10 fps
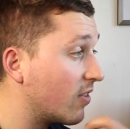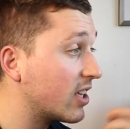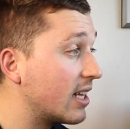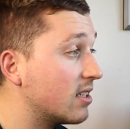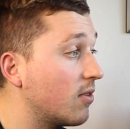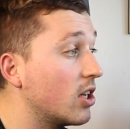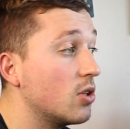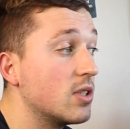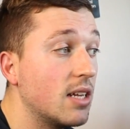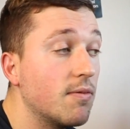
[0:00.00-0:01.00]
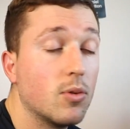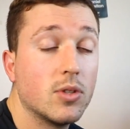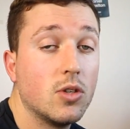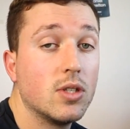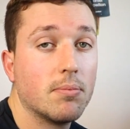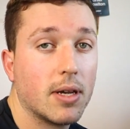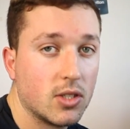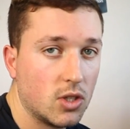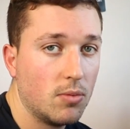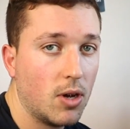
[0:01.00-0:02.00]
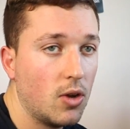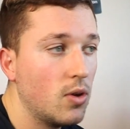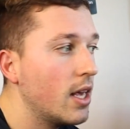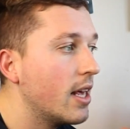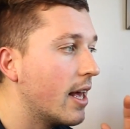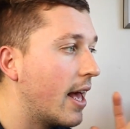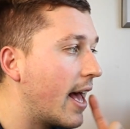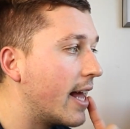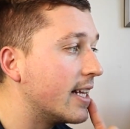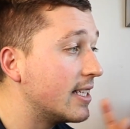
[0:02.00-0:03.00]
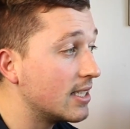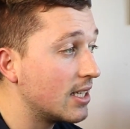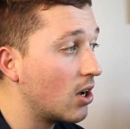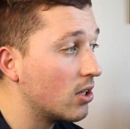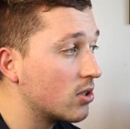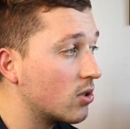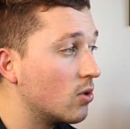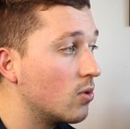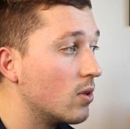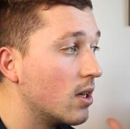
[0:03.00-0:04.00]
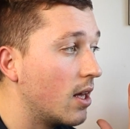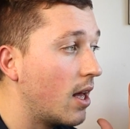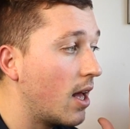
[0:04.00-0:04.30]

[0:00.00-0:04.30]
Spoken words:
we've identified you as an influencer using BuzzSumo, and this is the article,